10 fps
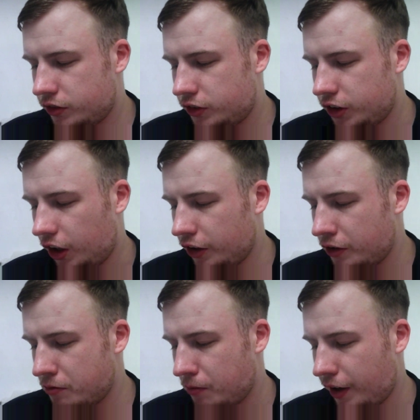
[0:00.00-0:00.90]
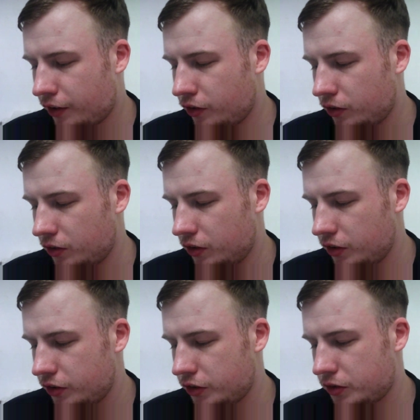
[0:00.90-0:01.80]
John Michael
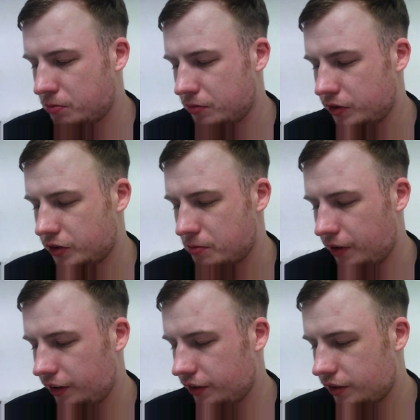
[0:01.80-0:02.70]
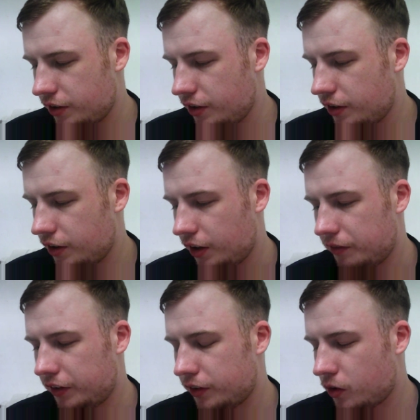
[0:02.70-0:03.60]
Schmitz.
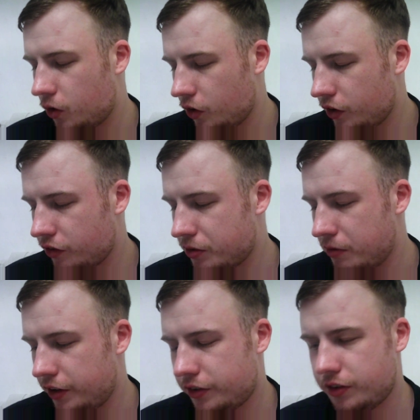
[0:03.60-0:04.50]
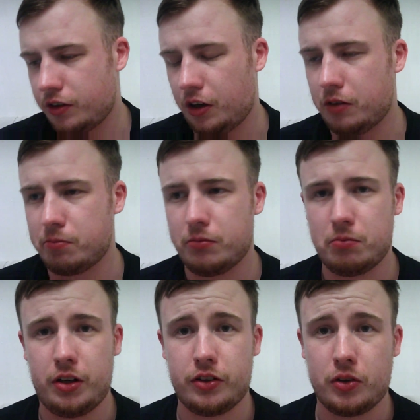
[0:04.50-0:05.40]
He's a corner from
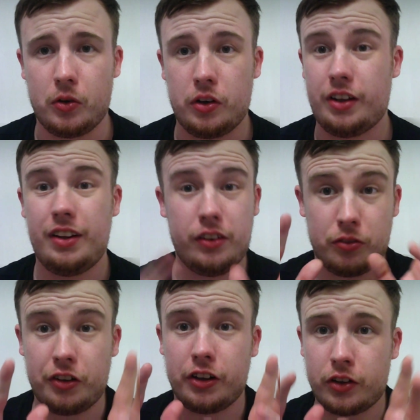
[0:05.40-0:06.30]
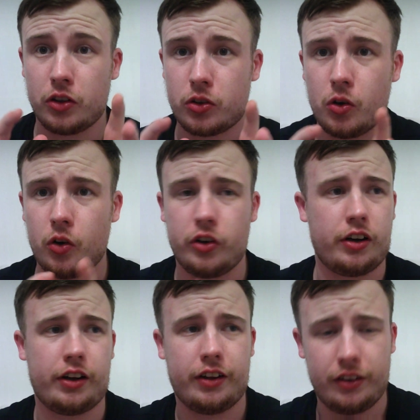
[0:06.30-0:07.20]
Minnesota. He's a really good corner.
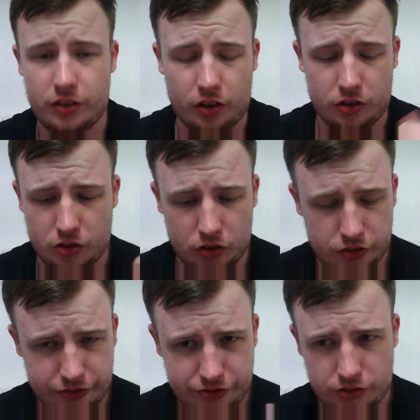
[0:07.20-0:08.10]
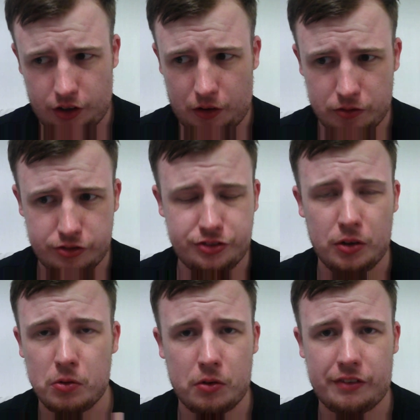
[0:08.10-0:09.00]
Like, he's got good
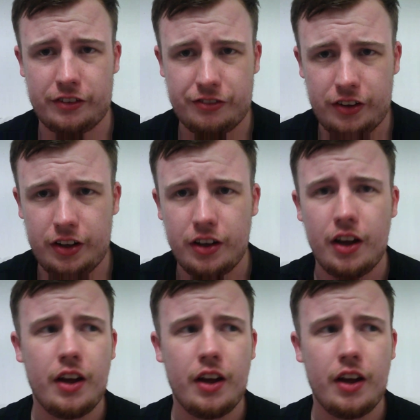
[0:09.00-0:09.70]
footwork with his feet.